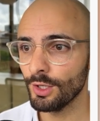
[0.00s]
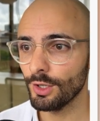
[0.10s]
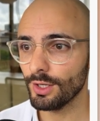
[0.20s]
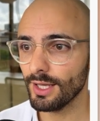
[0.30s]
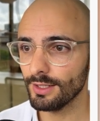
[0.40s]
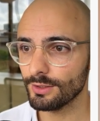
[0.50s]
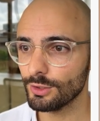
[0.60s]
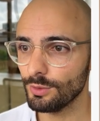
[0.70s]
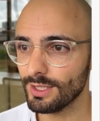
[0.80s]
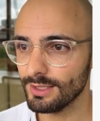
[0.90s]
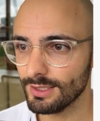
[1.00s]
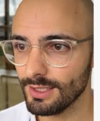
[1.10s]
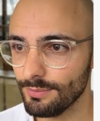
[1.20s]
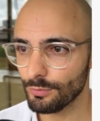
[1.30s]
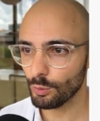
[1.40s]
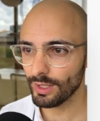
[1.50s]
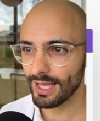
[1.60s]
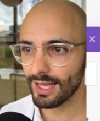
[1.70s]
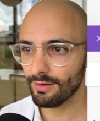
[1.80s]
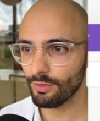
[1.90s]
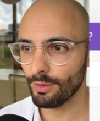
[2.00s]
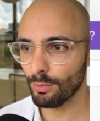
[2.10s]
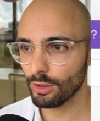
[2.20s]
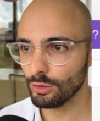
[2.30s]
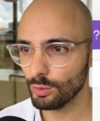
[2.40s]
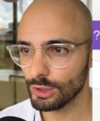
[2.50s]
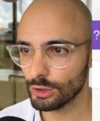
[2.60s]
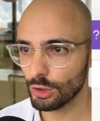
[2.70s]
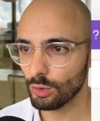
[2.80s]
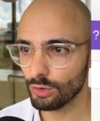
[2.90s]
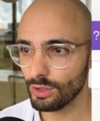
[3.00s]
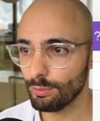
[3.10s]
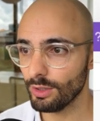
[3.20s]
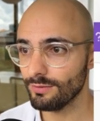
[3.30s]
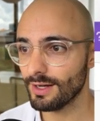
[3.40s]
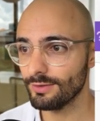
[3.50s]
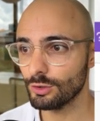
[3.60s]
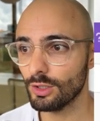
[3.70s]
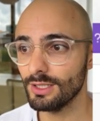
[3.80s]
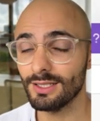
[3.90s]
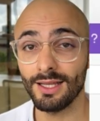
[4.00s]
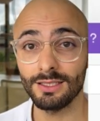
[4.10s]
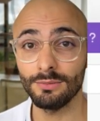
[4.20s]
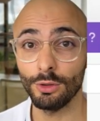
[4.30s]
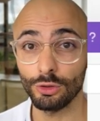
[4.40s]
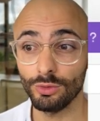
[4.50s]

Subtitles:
Okay, so you can see we have the model, which is Claude 3.5 Sonnet. That's the most